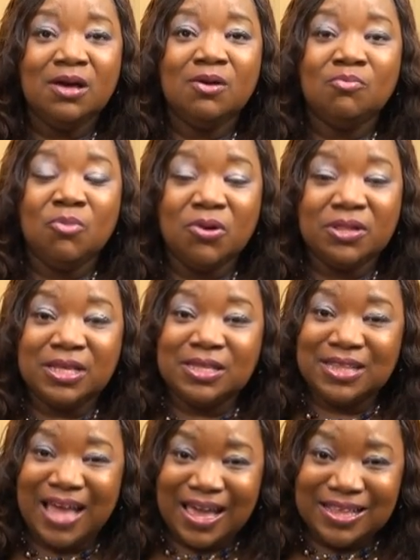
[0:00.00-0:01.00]
more than
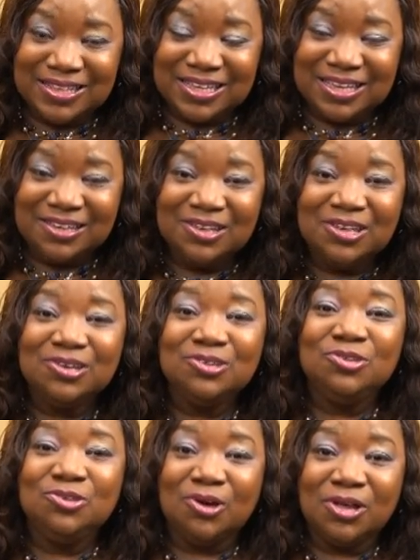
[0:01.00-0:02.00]
likely
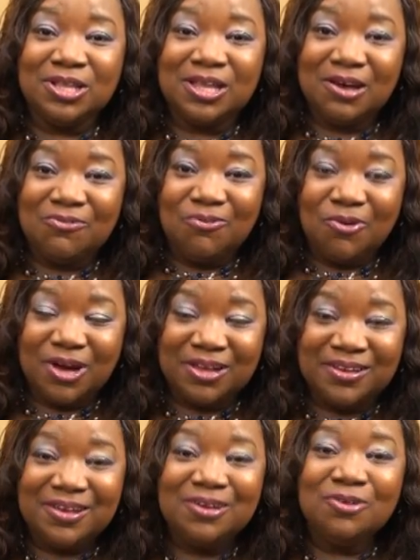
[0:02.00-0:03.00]
your loved one
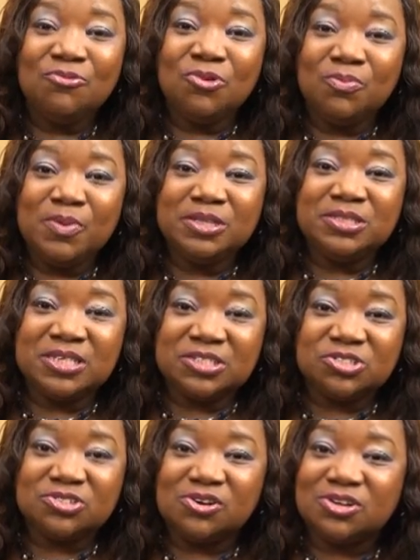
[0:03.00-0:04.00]
will be
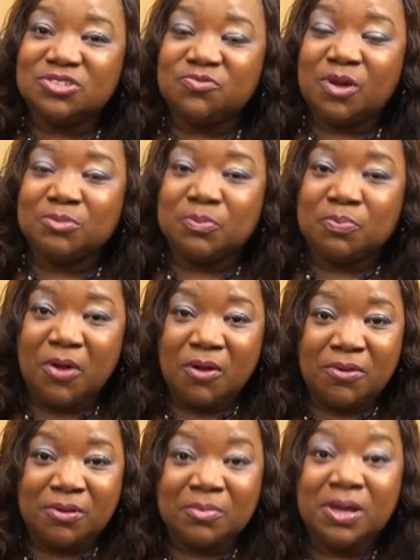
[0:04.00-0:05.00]
discharged from the
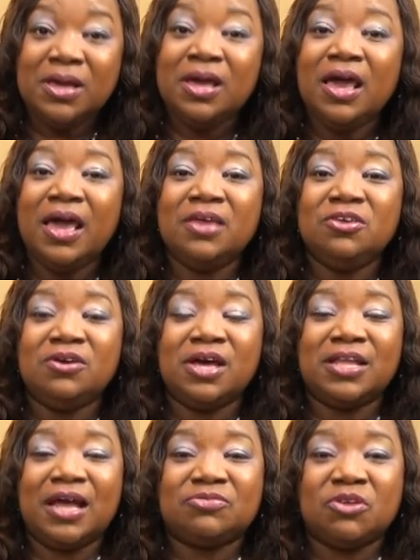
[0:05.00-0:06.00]
program and you're going to
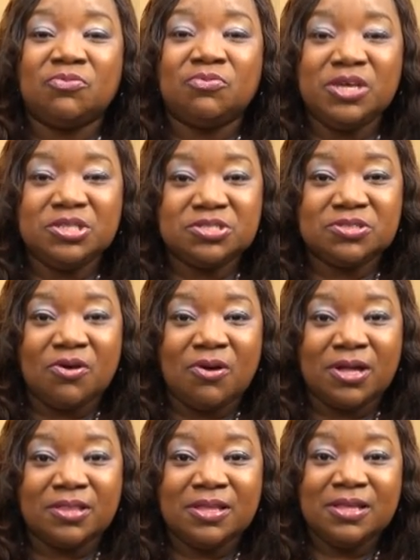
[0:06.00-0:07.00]
have to
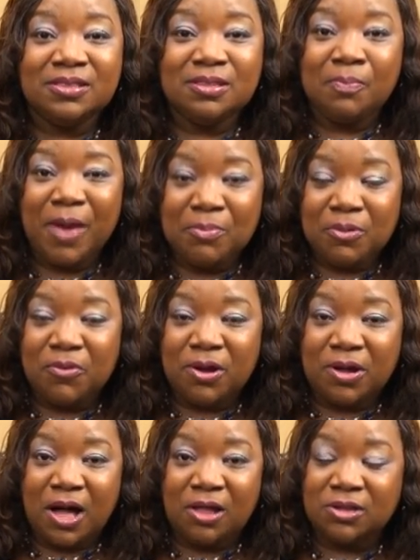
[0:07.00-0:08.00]
restart the paperwork
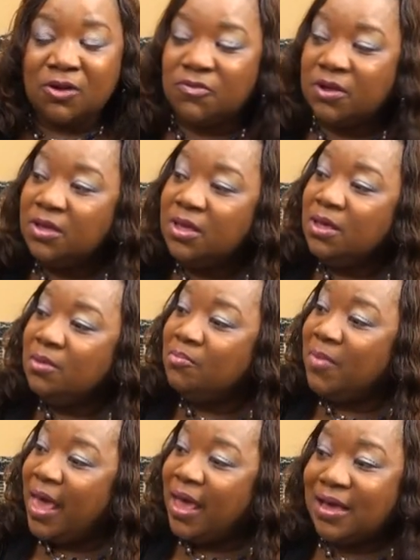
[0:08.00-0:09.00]
all over.
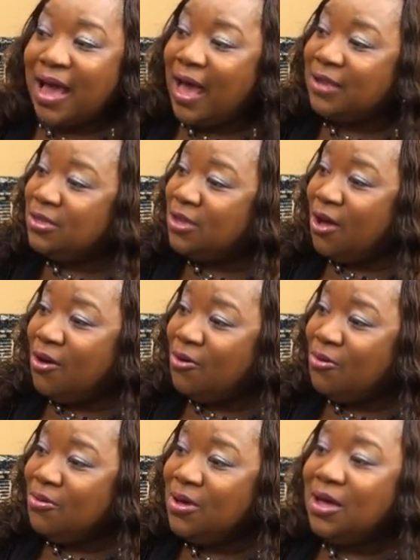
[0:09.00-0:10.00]
Mac, I
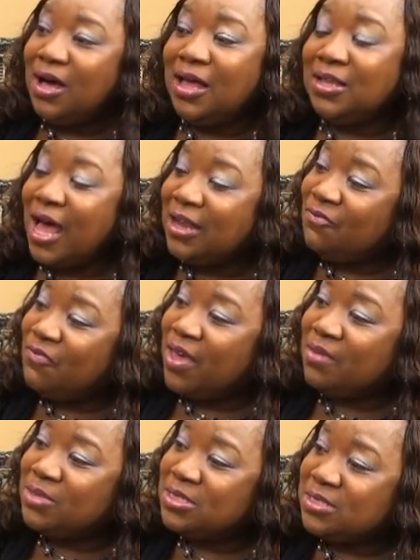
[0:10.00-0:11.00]
know a lot of
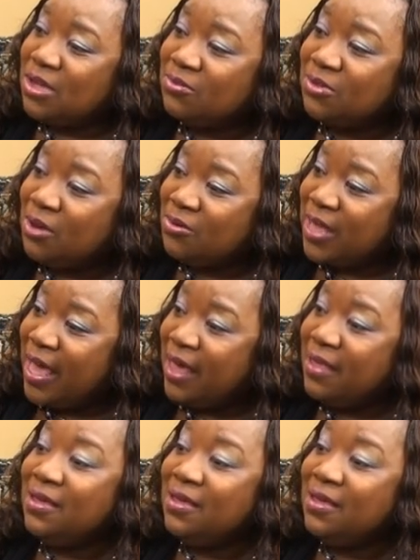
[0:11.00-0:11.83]
families don't know that.